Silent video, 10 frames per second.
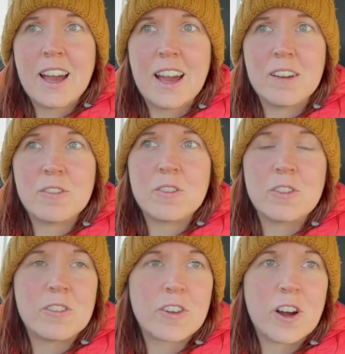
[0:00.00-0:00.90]
Um,
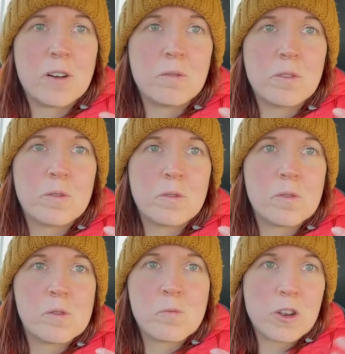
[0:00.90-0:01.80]
we've got
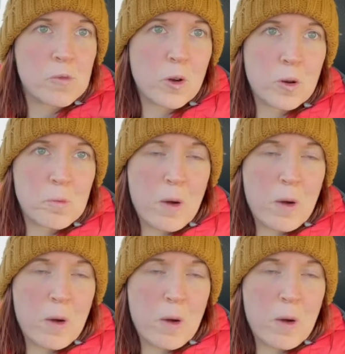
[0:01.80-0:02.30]
much more